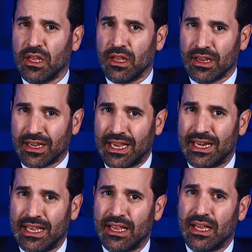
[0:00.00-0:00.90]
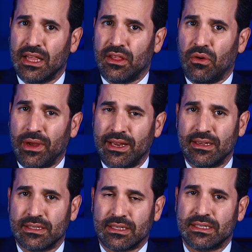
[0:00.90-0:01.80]
getting the
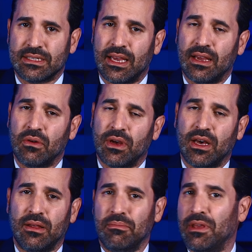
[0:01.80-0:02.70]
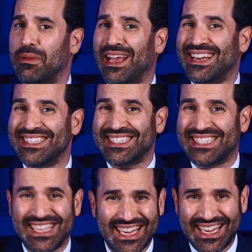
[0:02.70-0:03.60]
witness to say, well, maybe I didn't
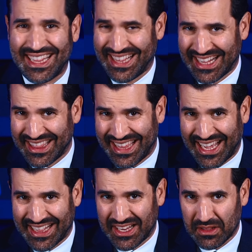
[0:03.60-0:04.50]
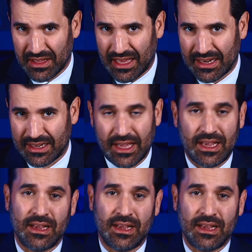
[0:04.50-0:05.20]
see that clearly that day.